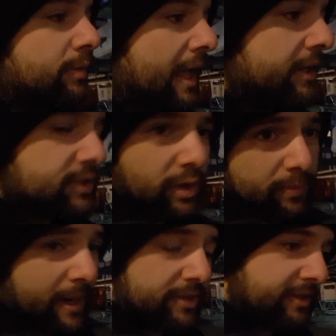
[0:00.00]
like so
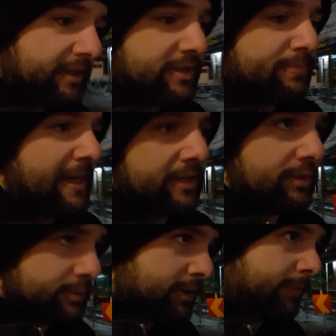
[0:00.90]
much, that is making
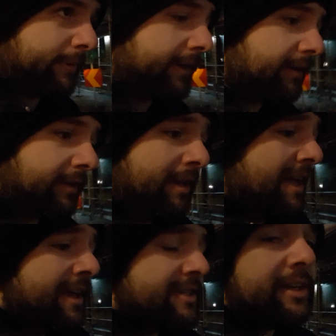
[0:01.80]
you so productive,
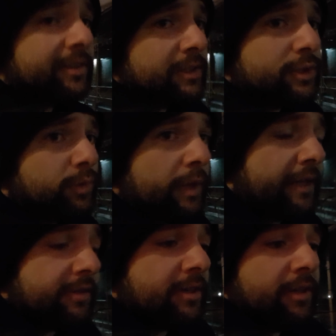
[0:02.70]
is not the tool
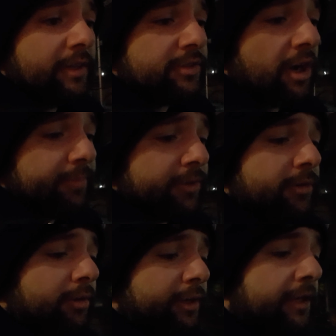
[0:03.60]
at the job that
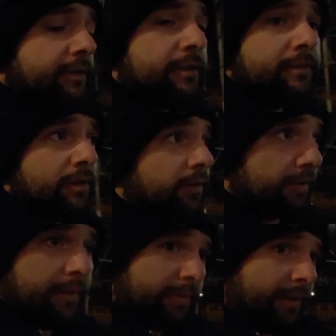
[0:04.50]
you're looking,
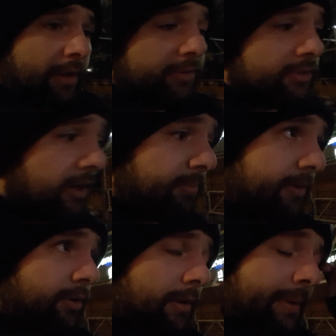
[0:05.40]
or the job
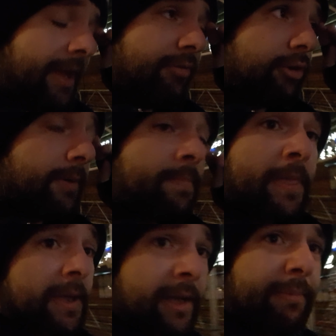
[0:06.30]
that you're applying for.
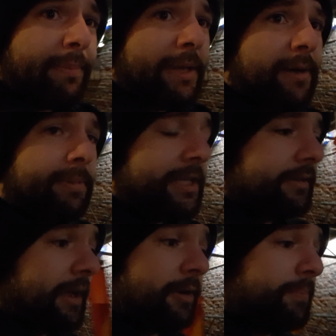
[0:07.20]
It might be
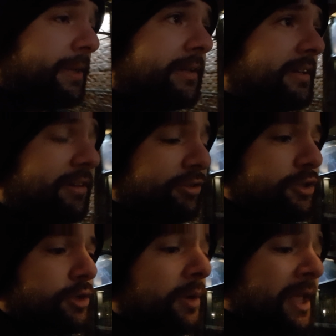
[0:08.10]
a completely
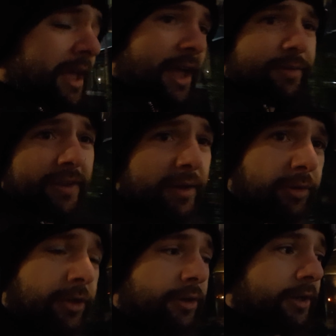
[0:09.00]
different tool. And then
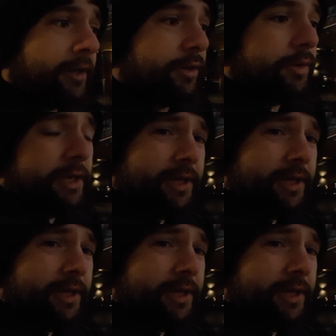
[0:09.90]
what are you going to do?